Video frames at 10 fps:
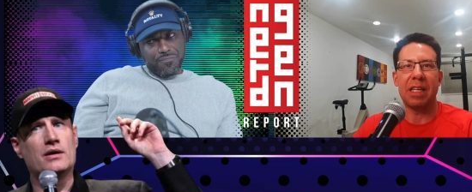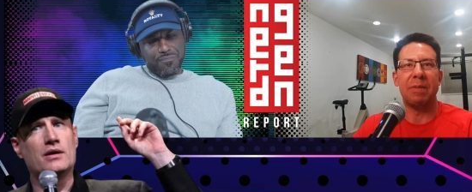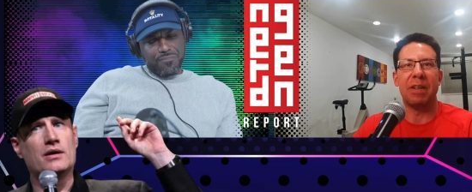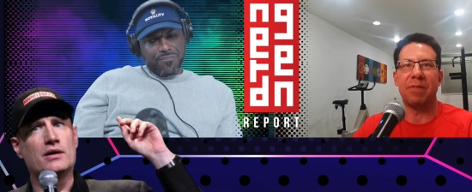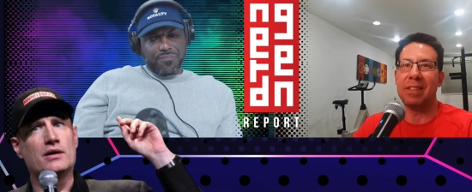
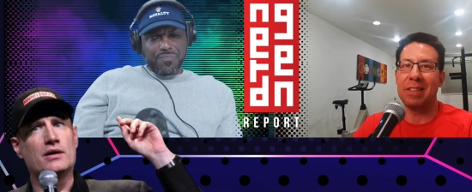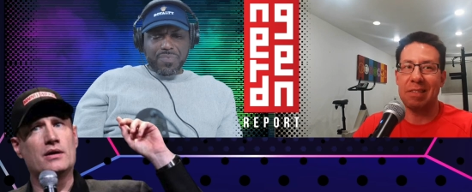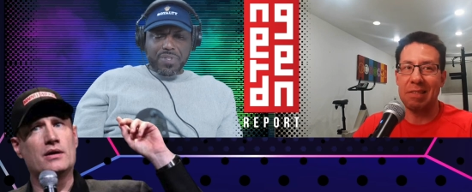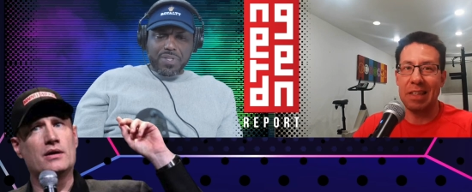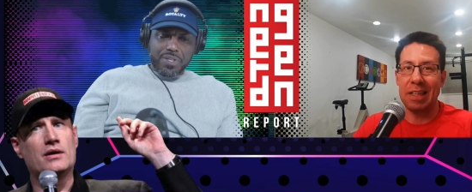Speaker 1: even if it's
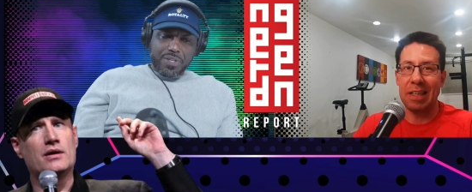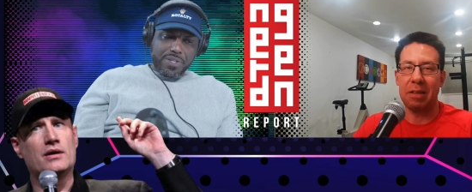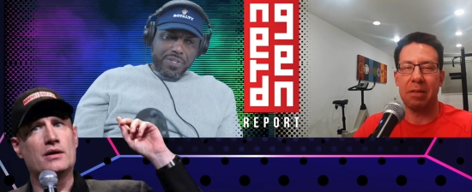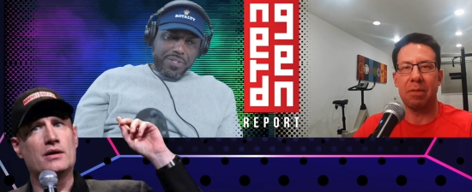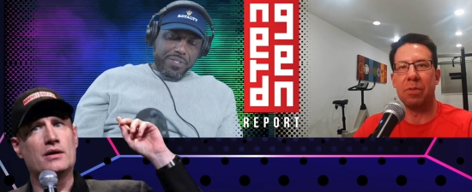eh.
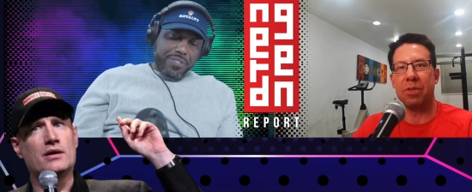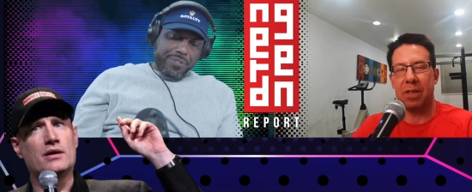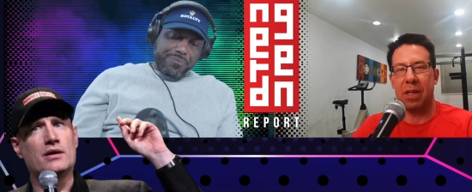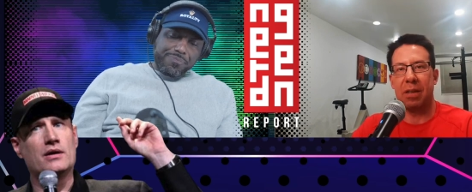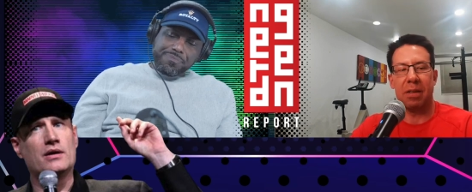We'll
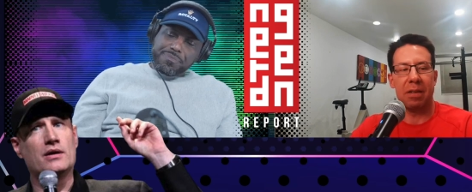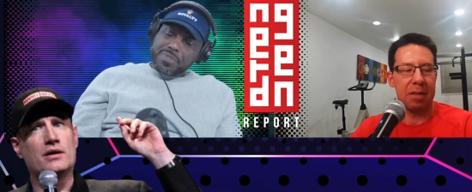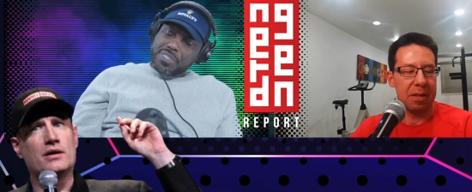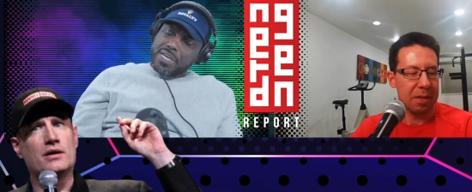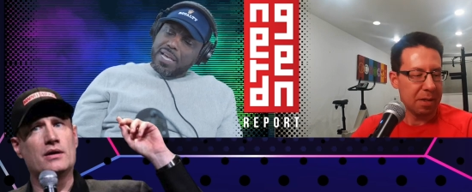see.
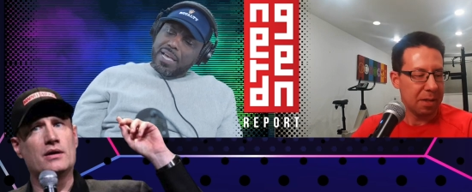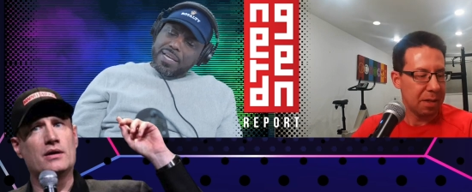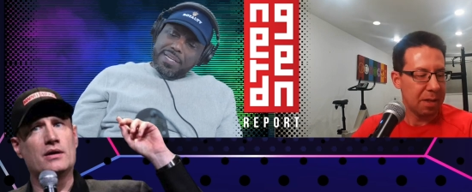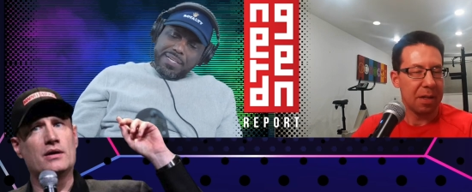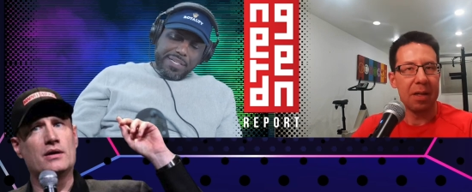
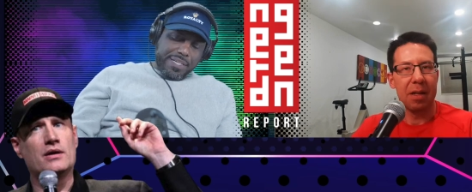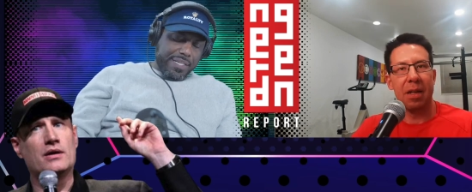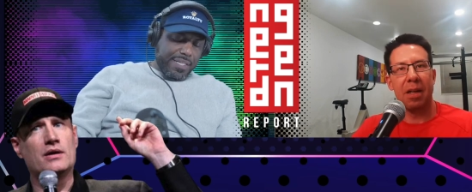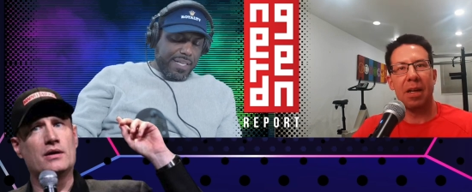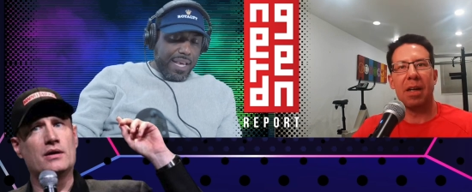
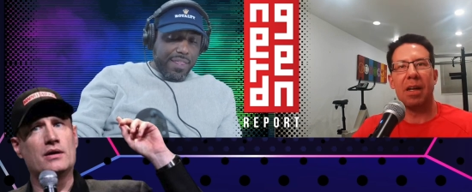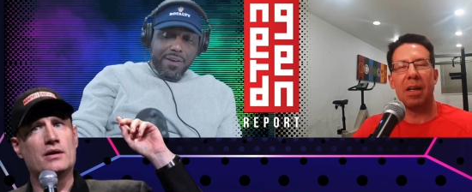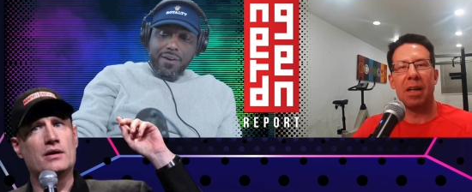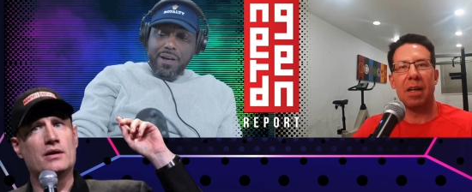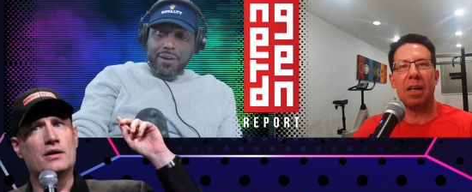
Speaker 2: Yeah, they're
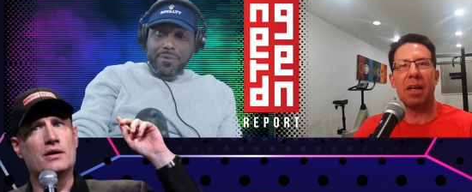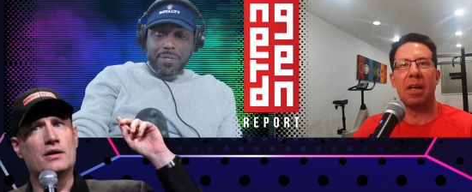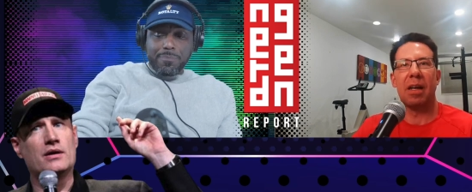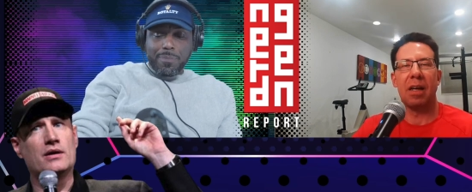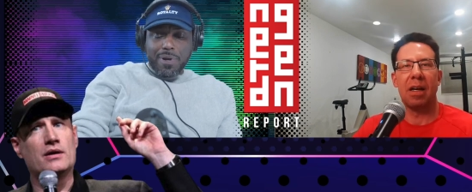hiring
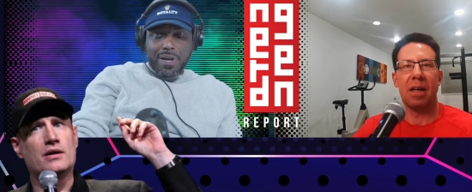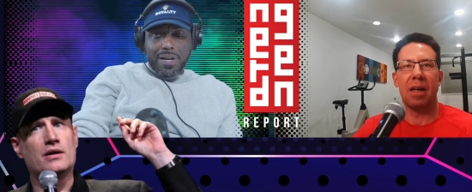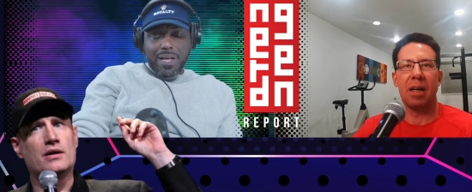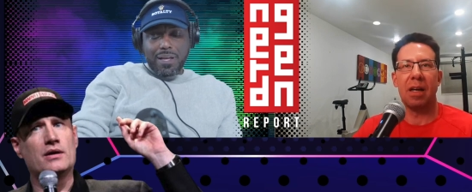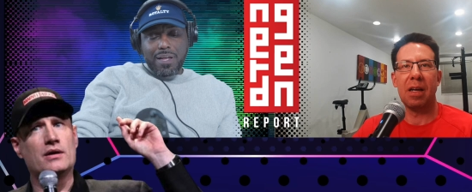Brian, I,
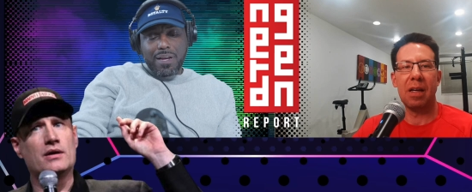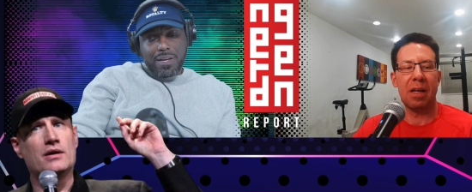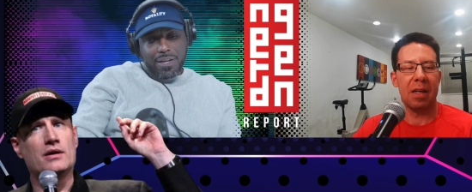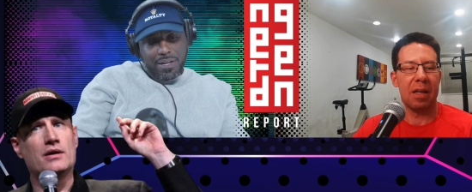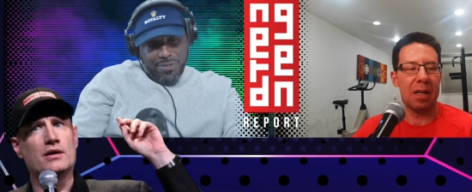and
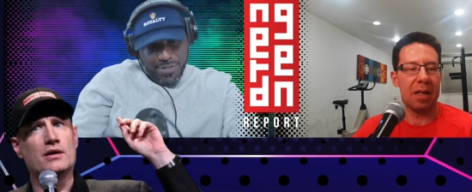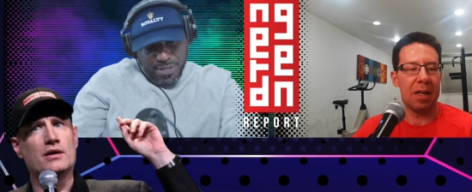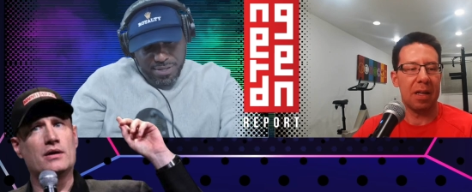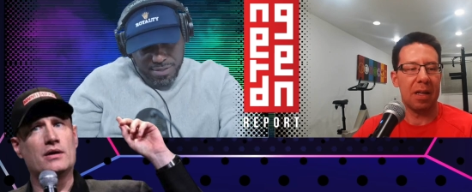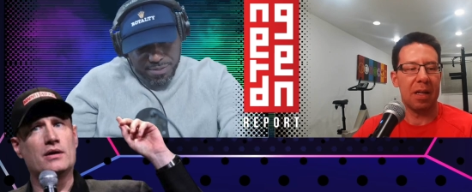I'll say
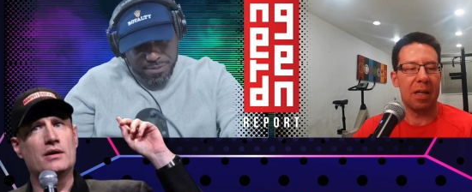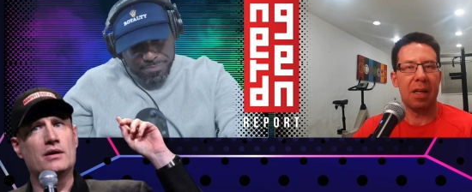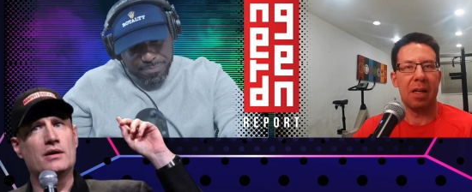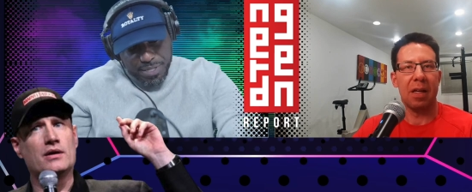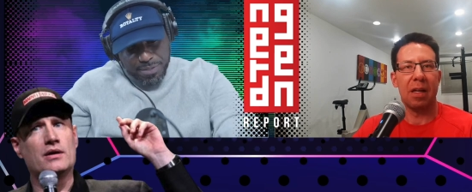this
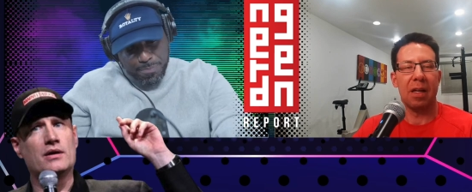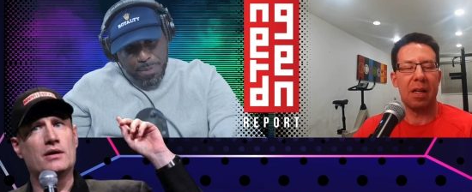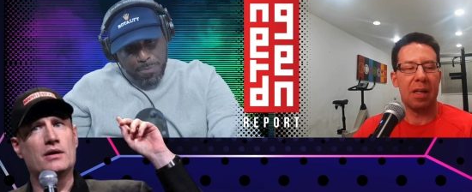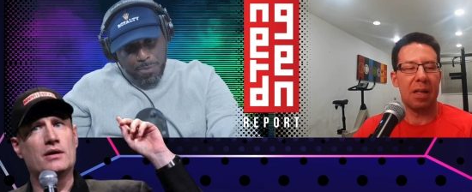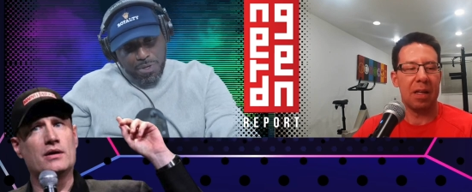because
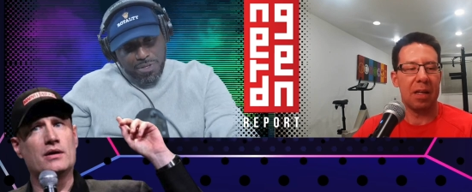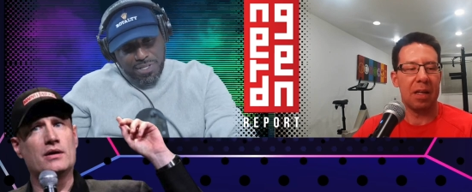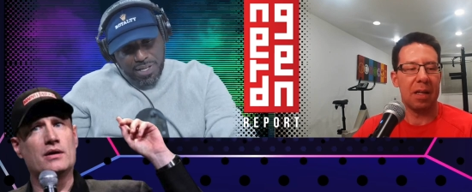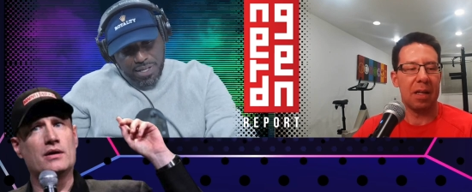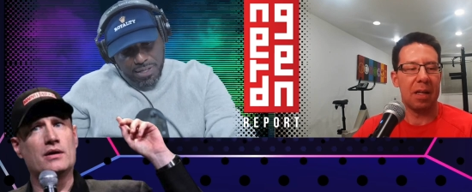people are
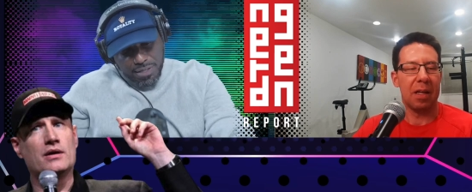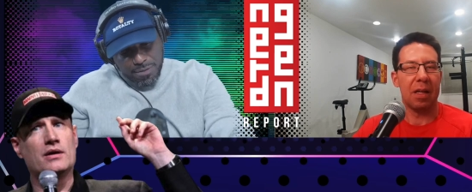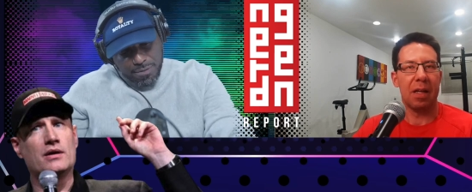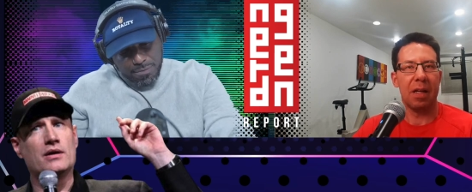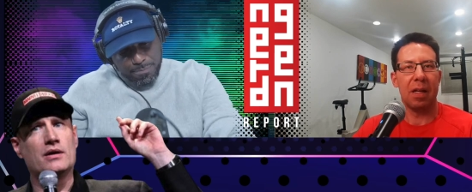saying
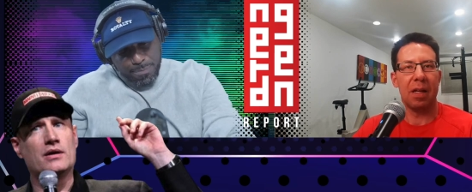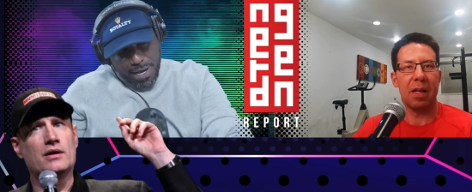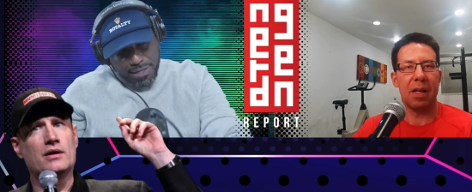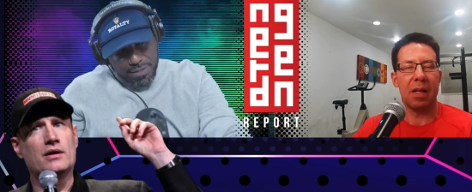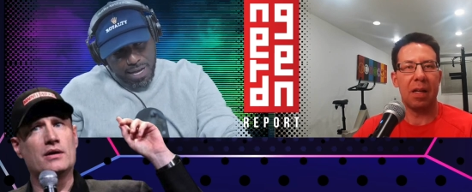
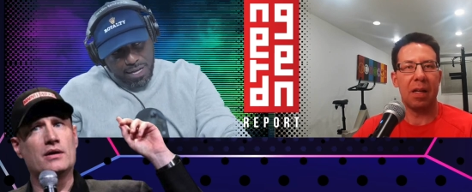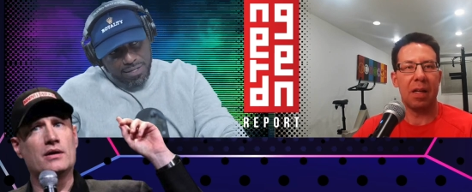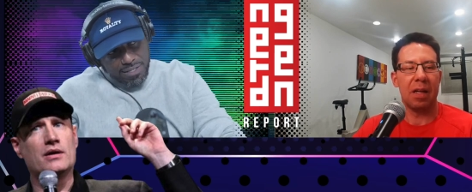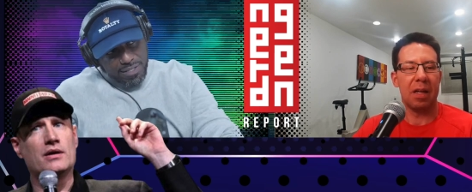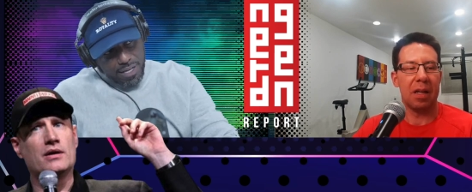Pascal is
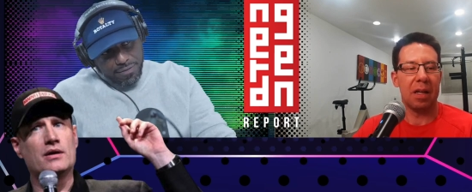safe.